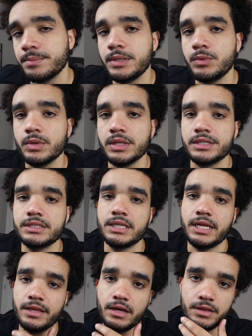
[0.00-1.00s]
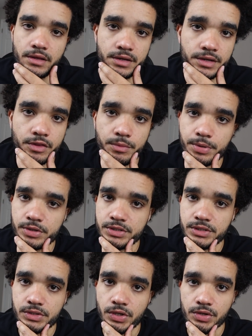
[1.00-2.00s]
to be willing to let another
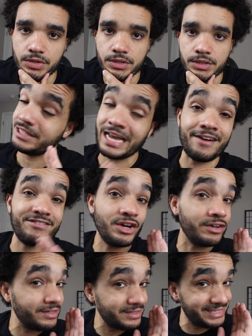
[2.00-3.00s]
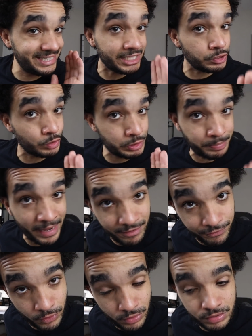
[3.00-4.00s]
person talk. Now, if they're
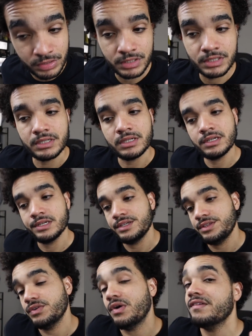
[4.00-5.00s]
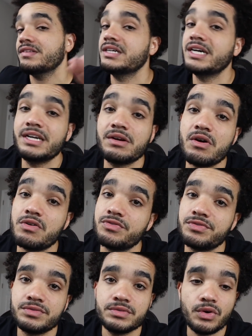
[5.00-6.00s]
disrespectful, you're going to have to cut it
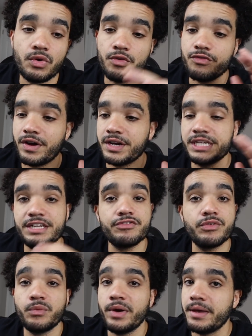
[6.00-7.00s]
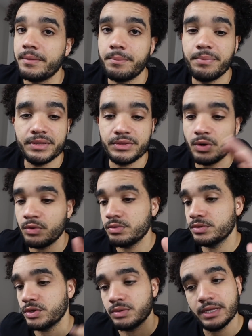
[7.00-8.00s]
off or find a different way. But
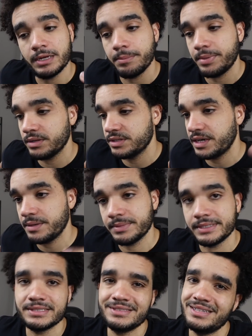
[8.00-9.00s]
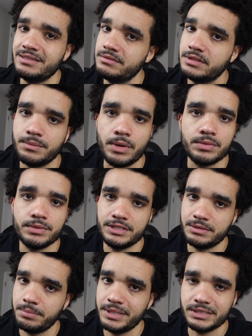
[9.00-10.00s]
don't let it build up, because then, come on,
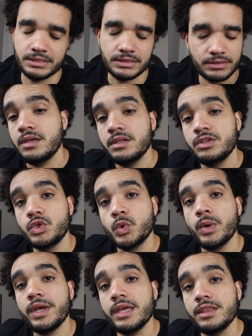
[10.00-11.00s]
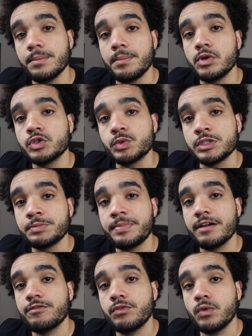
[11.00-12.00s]
it's a business. Do it in the most
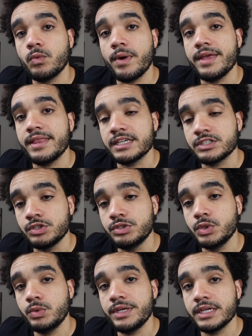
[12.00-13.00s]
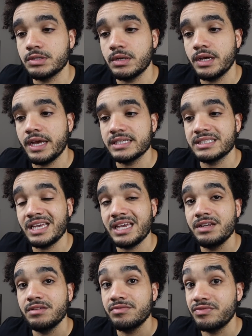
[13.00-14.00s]
respectful way. That's your duty as an
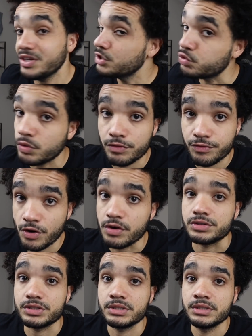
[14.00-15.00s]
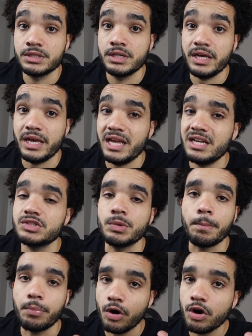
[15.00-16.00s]
individual first, and as a
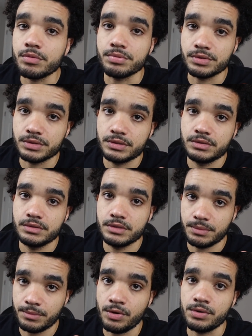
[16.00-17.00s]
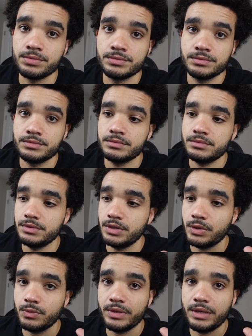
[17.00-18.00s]
barber. Come on.
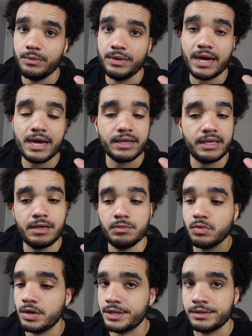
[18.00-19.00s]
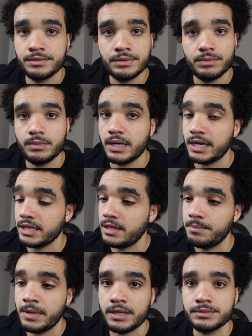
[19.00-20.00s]
We got to keep running. We got to
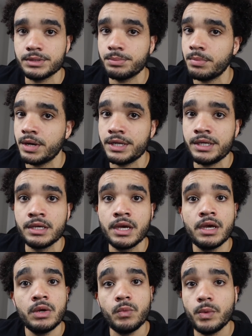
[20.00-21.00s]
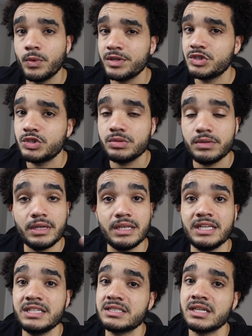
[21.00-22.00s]
keep making some money. We went to, at
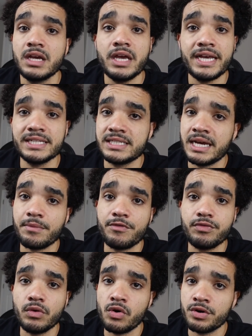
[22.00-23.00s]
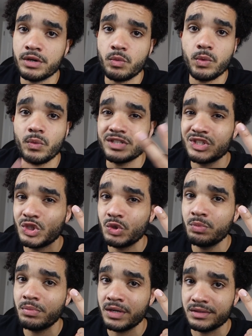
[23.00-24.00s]
least in Tampa, Florida, we went
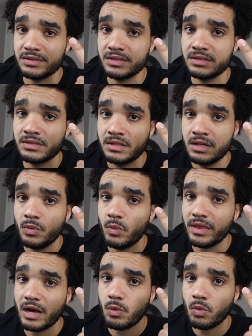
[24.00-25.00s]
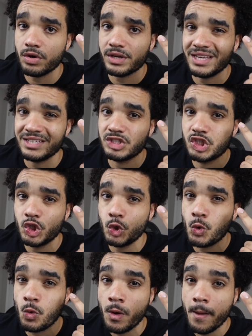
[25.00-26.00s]
2 months without working.
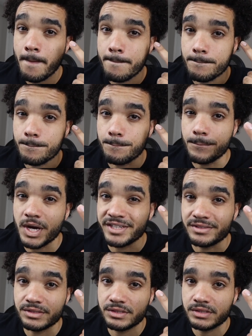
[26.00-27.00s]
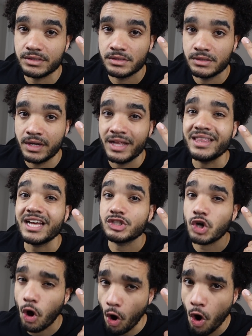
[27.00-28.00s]
2 months. That's
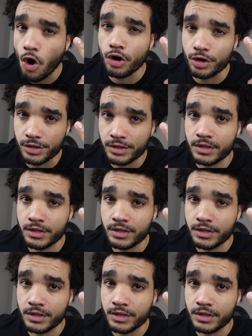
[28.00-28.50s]
hard,